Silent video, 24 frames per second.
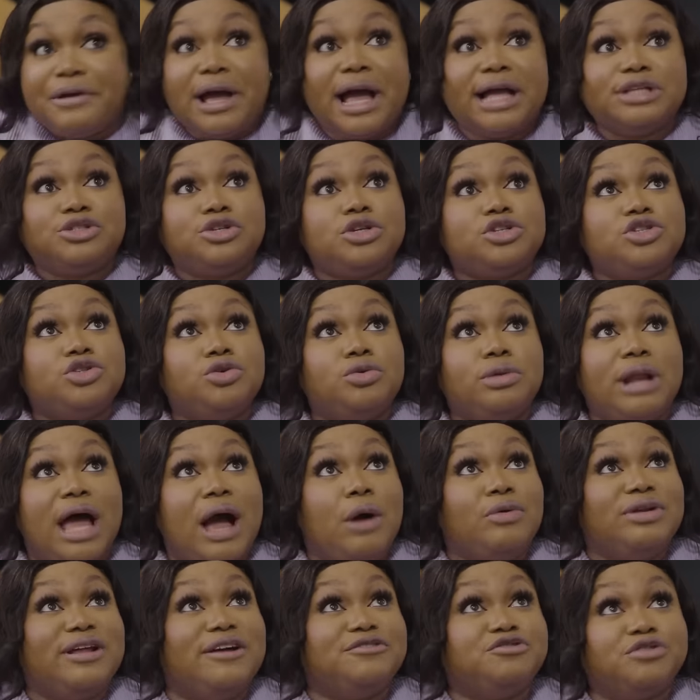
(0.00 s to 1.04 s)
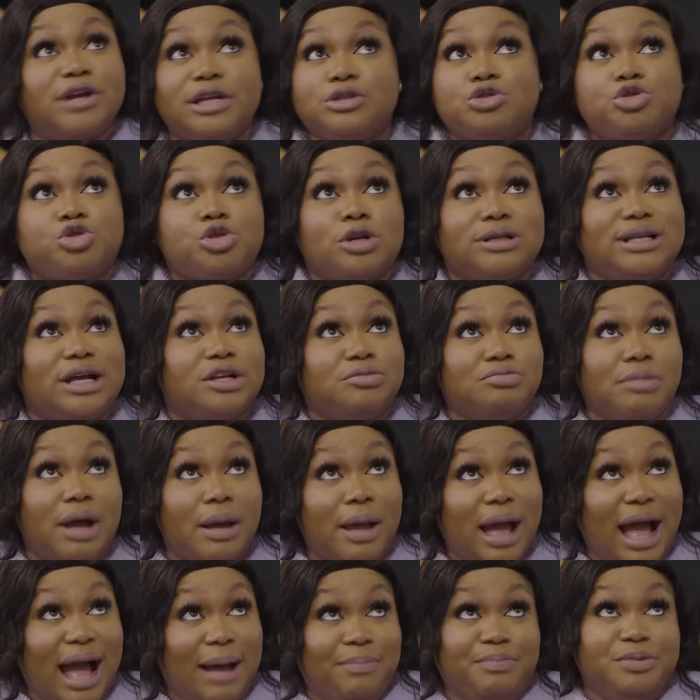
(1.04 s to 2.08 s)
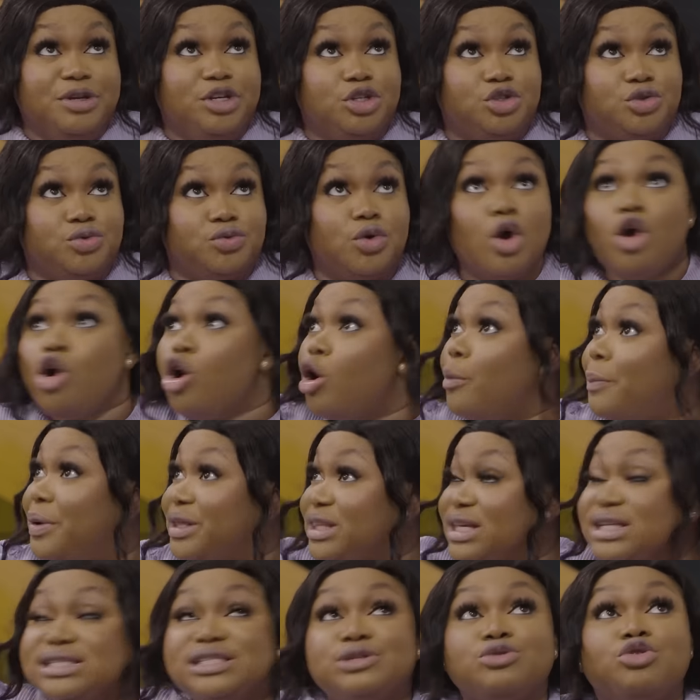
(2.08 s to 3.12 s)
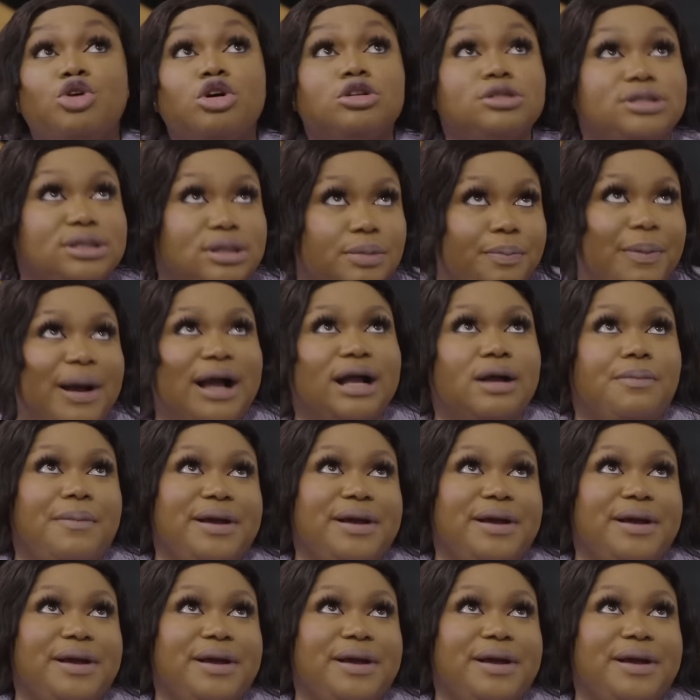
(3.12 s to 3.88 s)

I had just known, I would have tried to sort out my app issue or better still gone to the bank